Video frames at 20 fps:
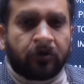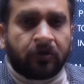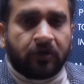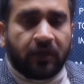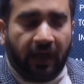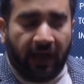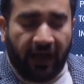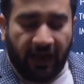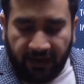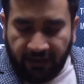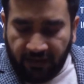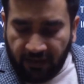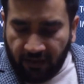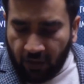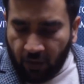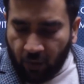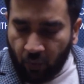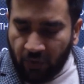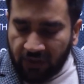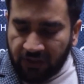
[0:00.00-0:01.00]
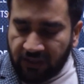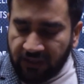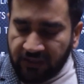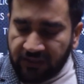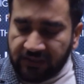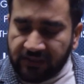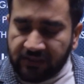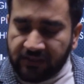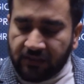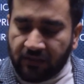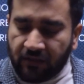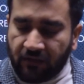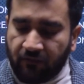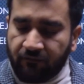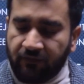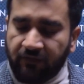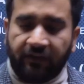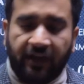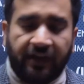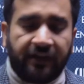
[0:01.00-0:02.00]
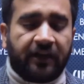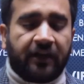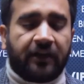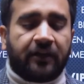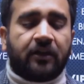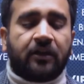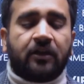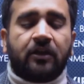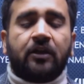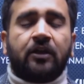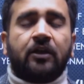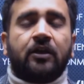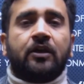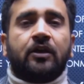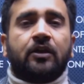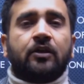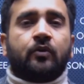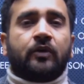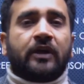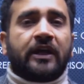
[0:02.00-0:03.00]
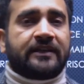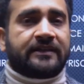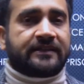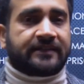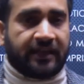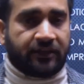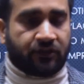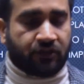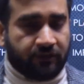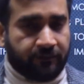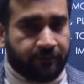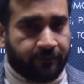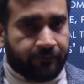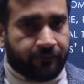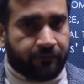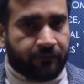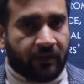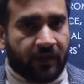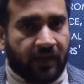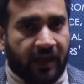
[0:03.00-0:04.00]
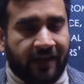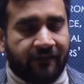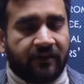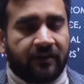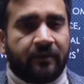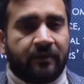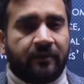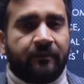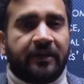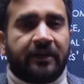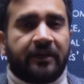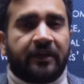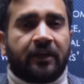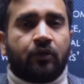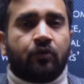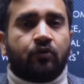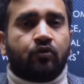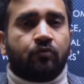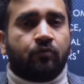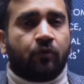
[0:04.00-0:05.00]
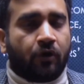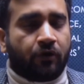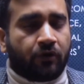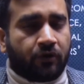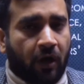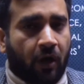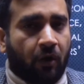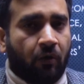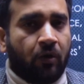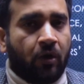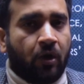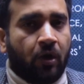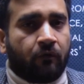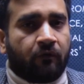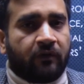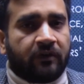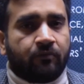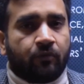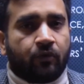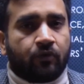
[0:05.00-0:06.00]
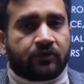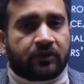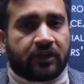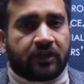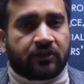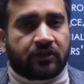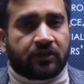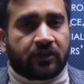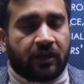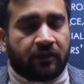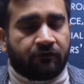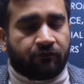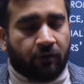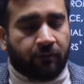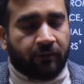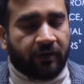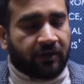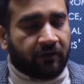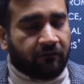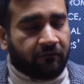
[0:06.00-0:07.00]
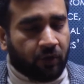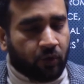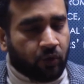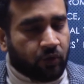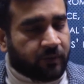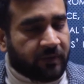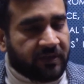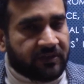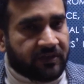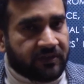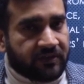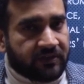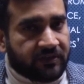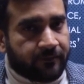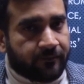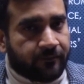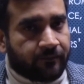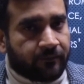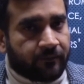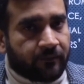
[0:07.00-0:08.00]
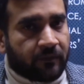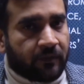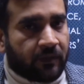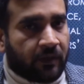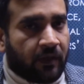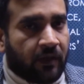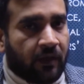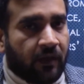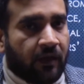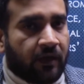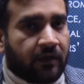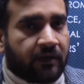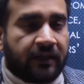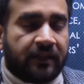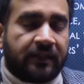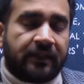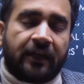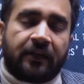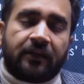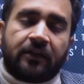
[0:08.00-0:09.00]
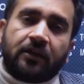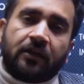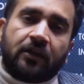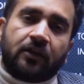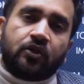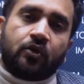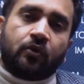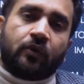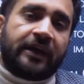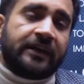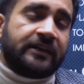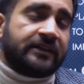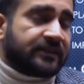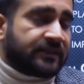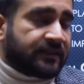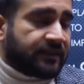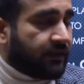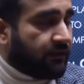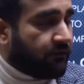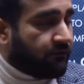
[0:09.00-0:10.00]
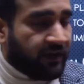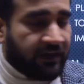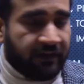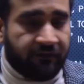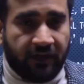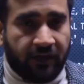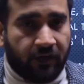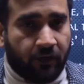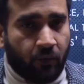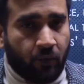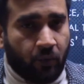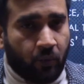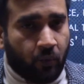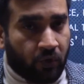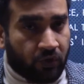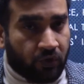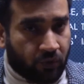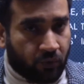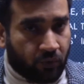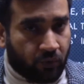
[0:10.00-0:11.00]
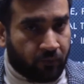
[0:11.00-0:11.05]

And with this, we've ended today's session. I will be meeting you tomorrow now with more such informative news pieces. Till then, you guys very well know what to do.